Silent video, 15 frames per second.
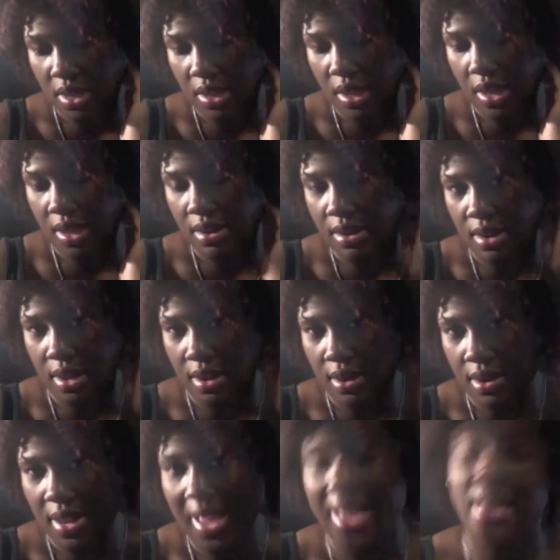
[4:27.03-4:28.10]
And
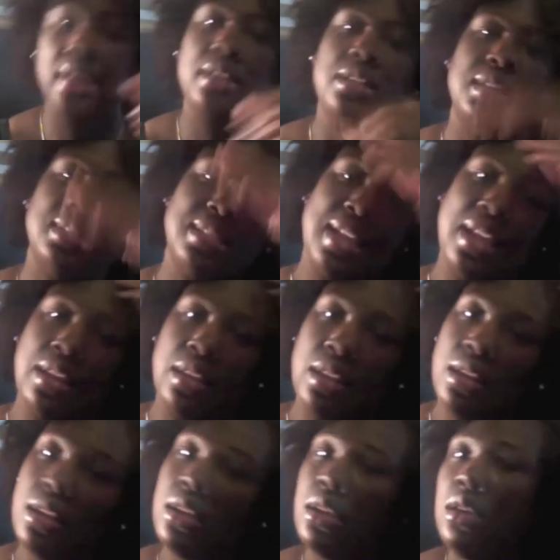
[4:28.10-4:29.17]
then I
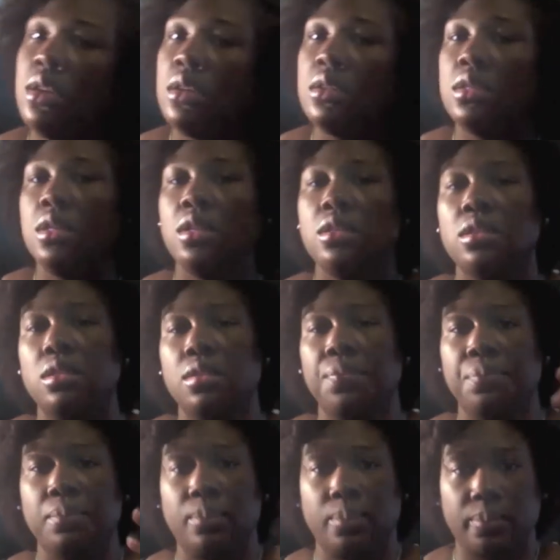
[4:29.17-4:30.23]
decided, since
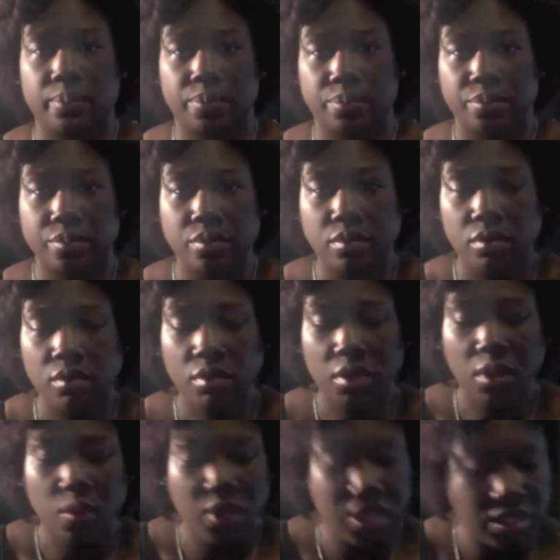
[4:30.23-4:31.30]

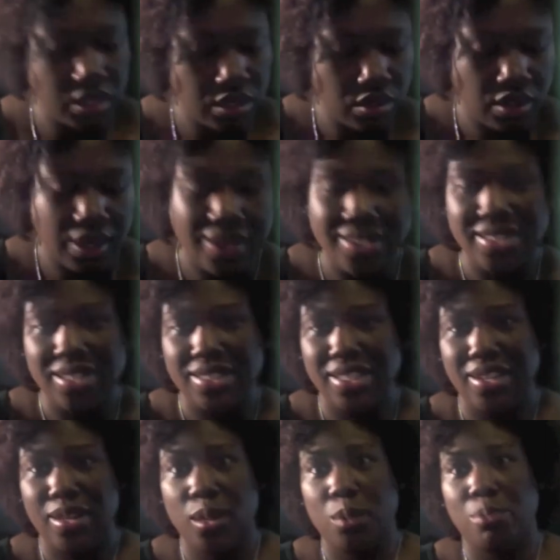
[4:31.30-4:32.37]
with Sisterlocks they
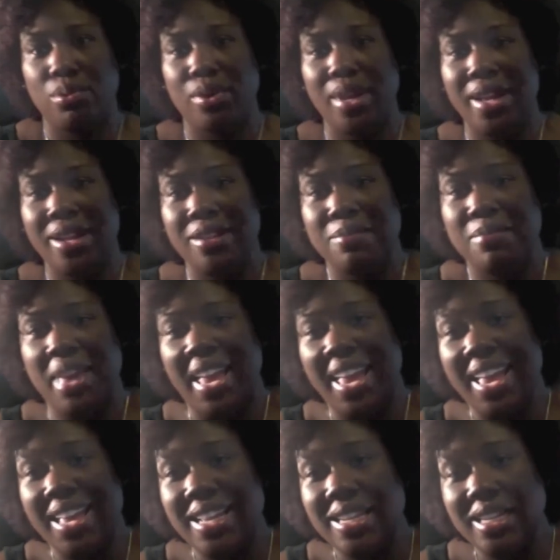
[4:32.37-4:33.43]
tell you to braid and
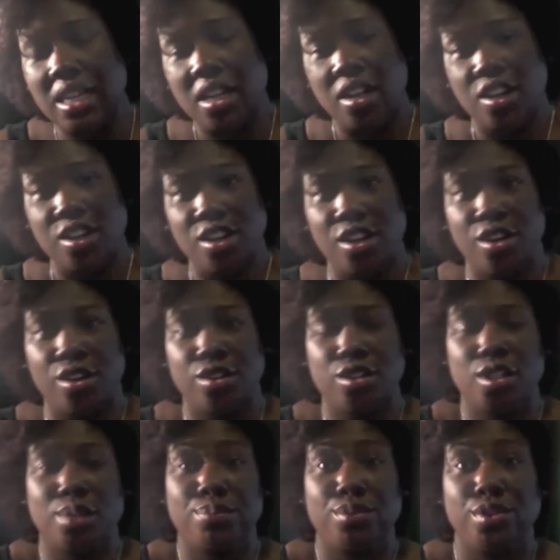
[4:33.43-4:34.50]
band,
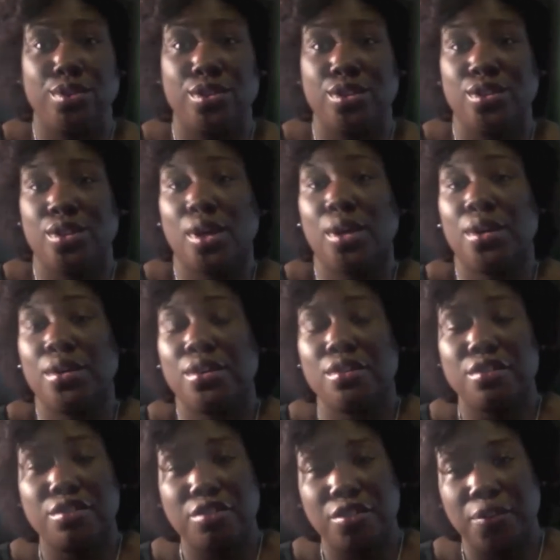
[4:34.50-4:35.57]
to
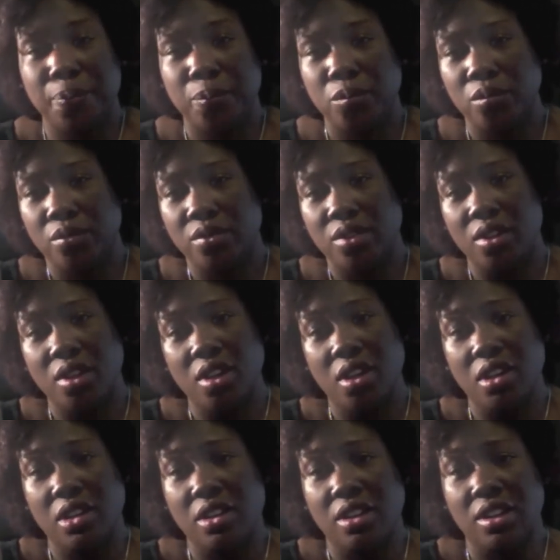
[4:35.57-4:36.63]
preserve
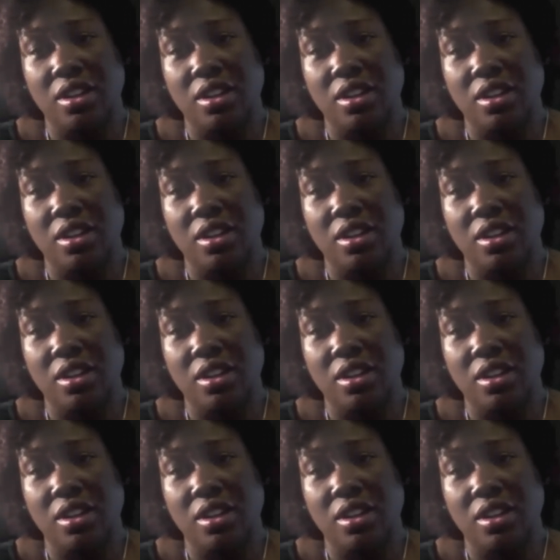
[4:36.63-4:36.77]
your